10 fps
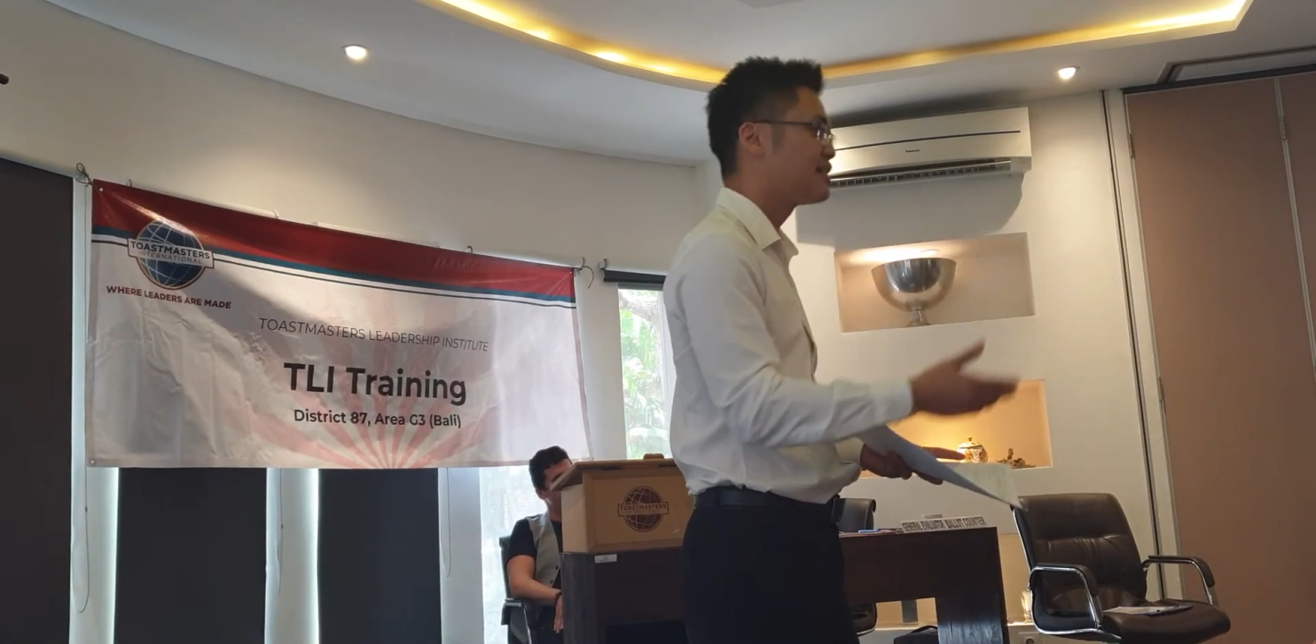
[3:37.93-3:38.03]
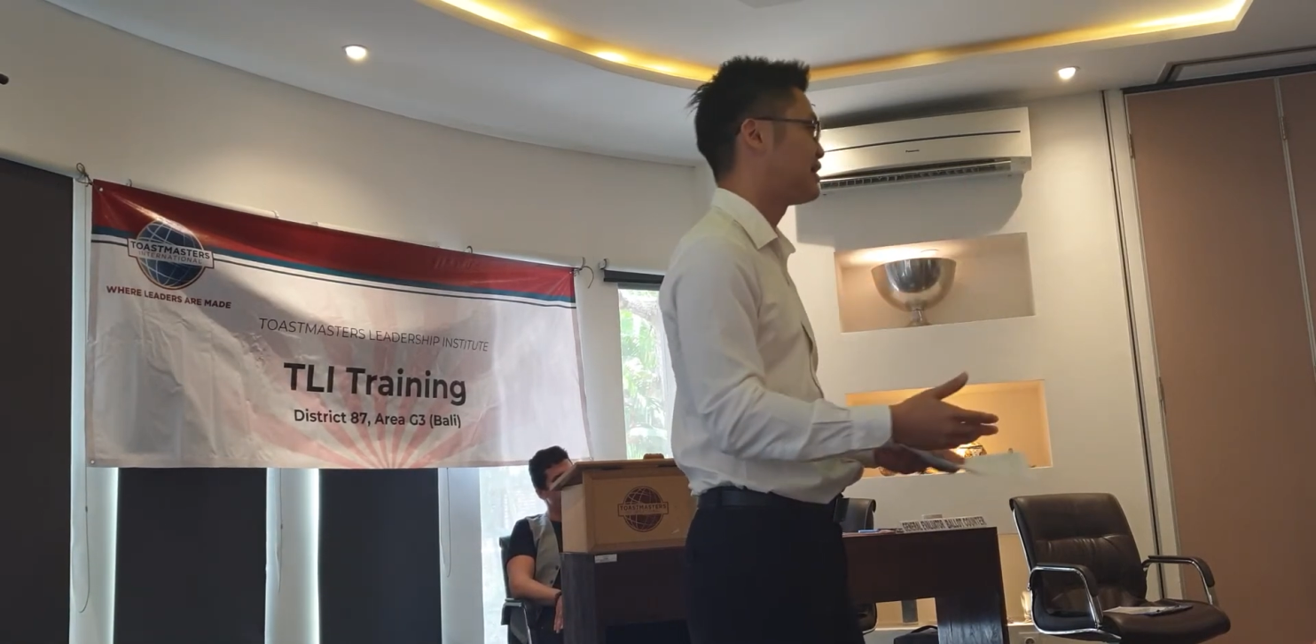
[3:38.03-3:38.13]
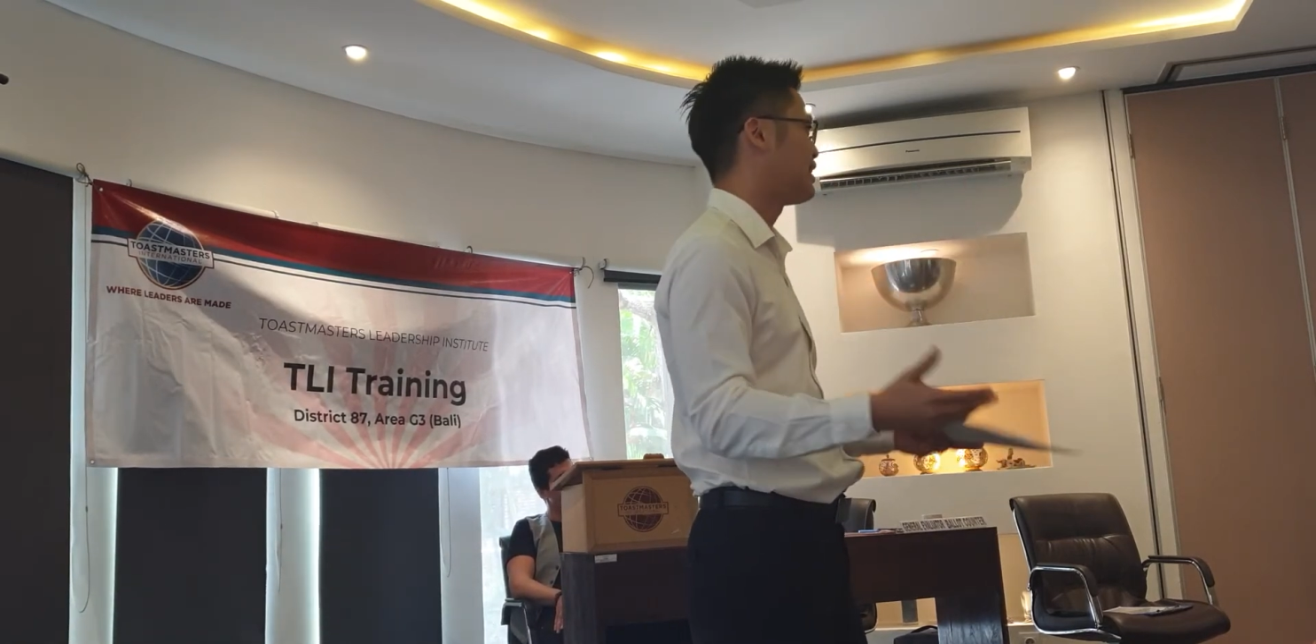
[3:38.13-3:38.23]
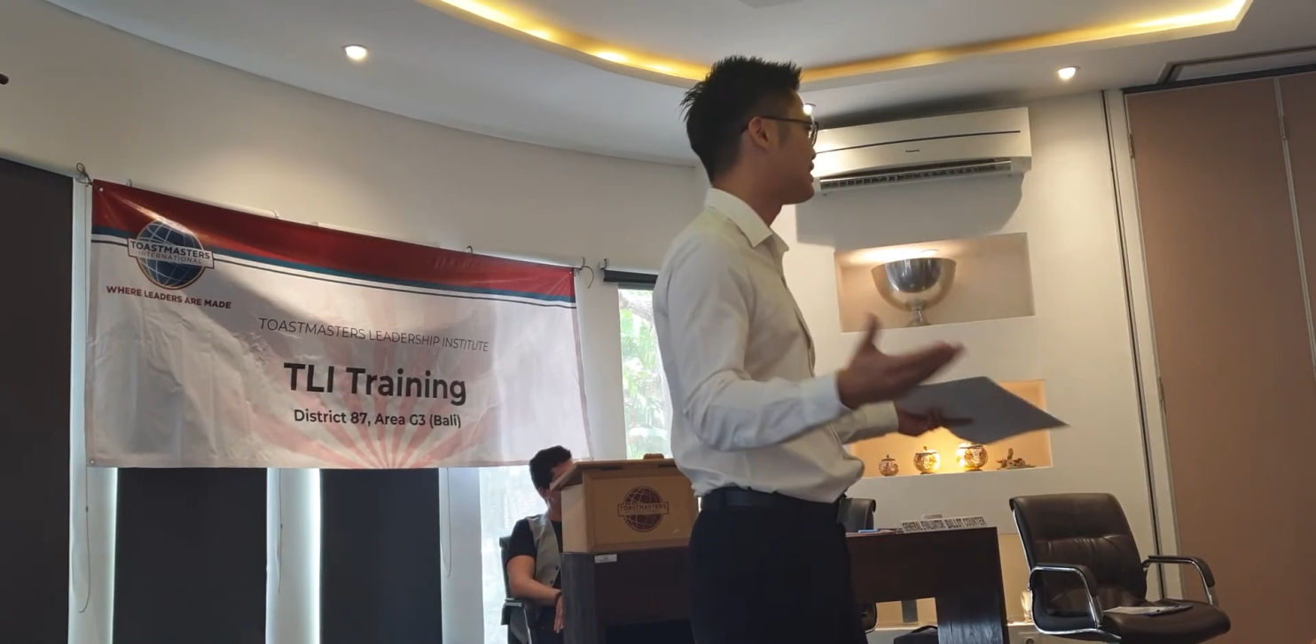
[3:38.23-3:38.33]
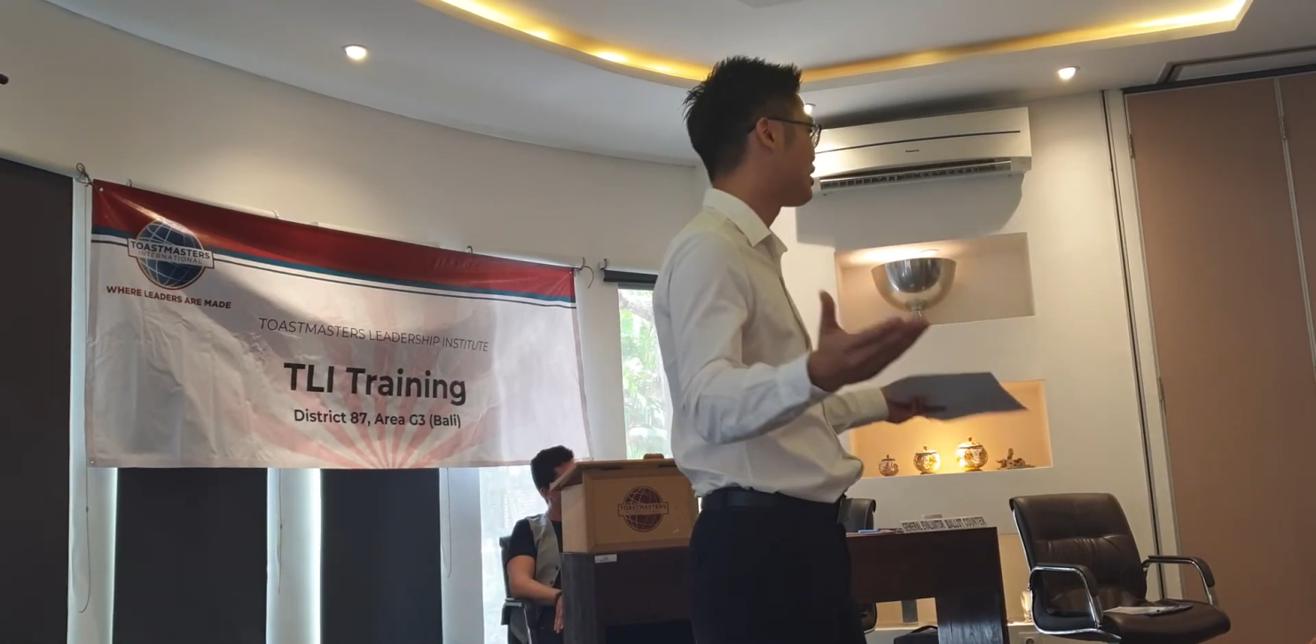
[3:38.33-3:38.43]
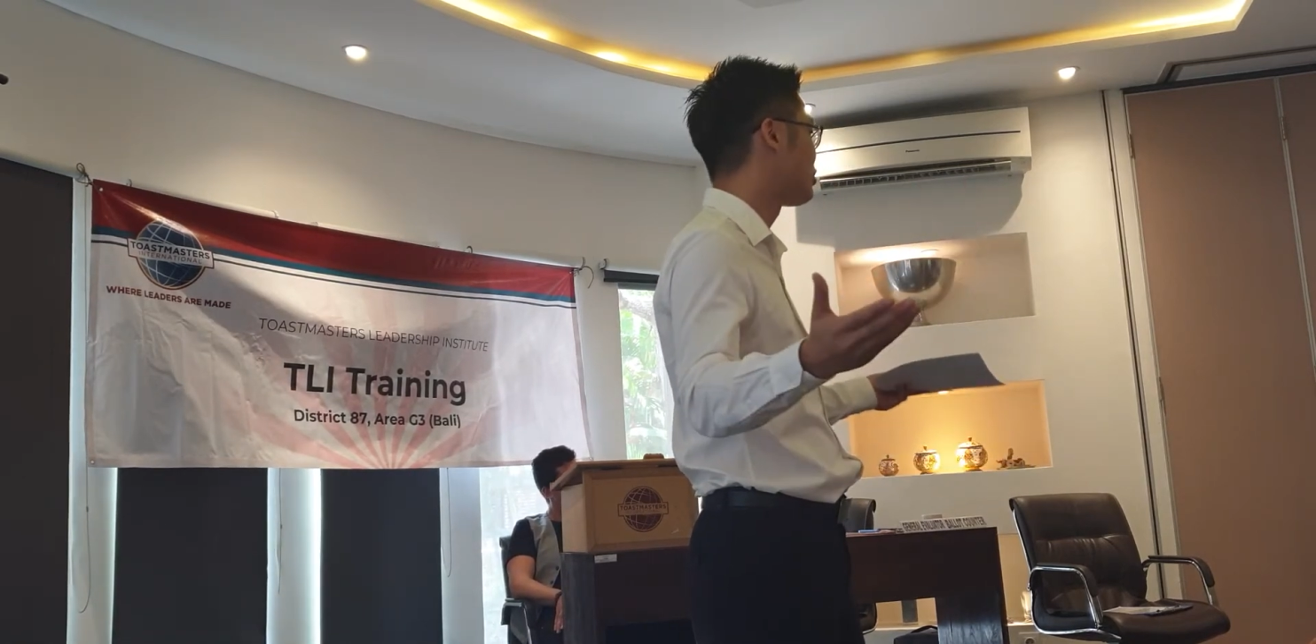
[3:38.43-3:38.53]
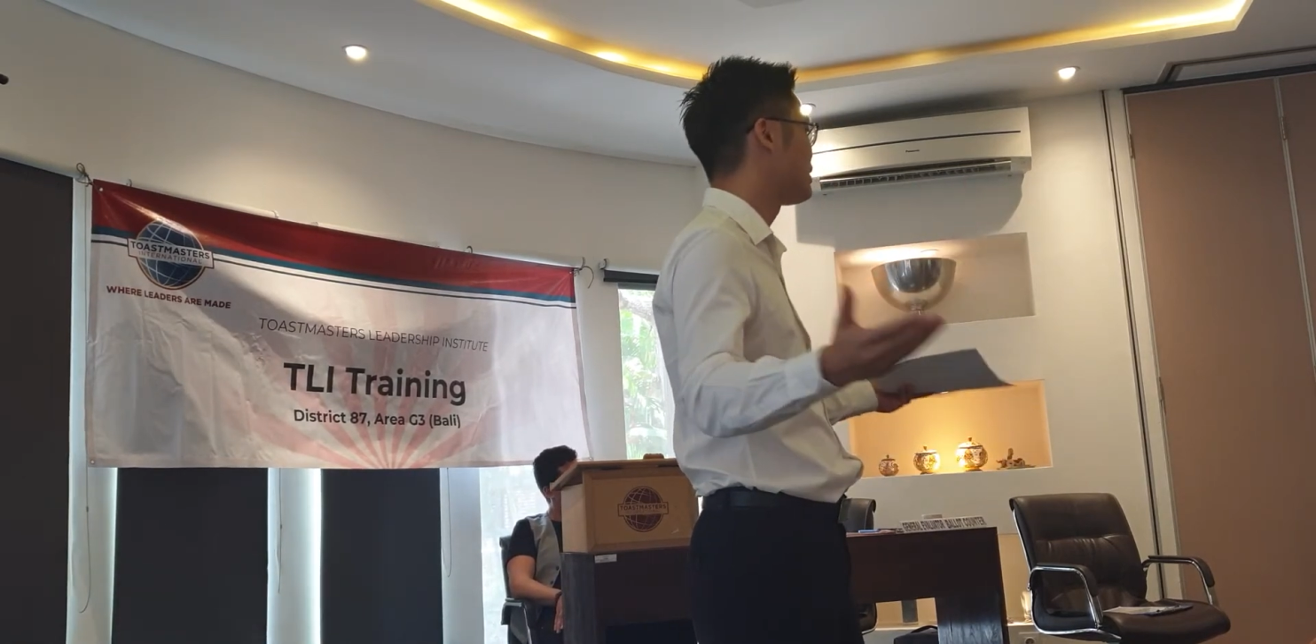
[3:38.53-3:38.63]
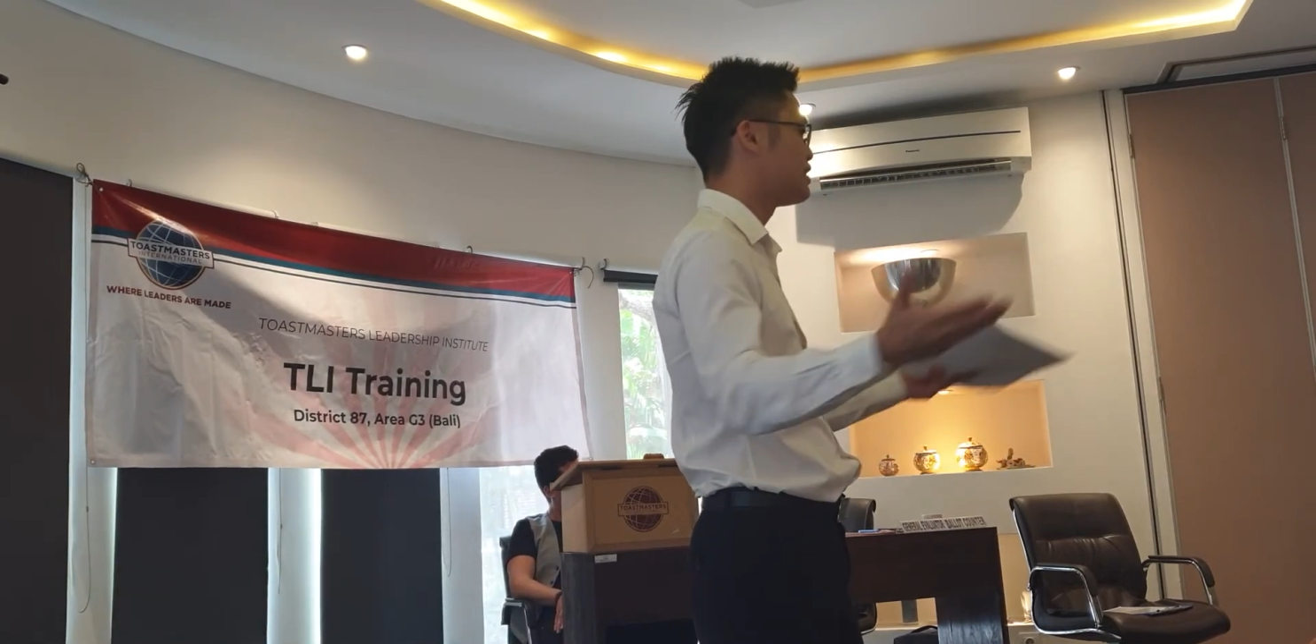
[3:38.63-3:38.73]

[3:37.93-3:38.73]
and I think everyone,